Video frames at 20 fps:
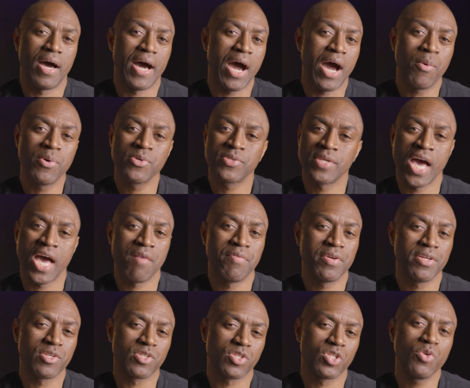I was
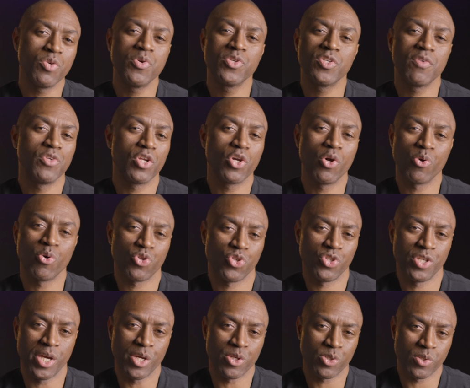having a series of
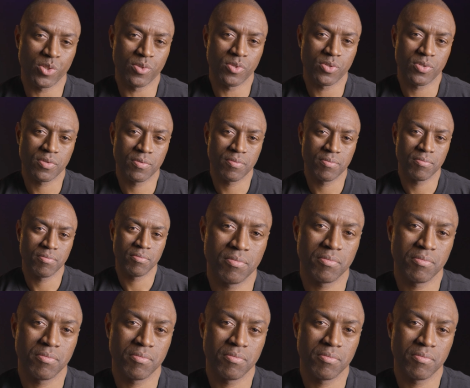negotiations.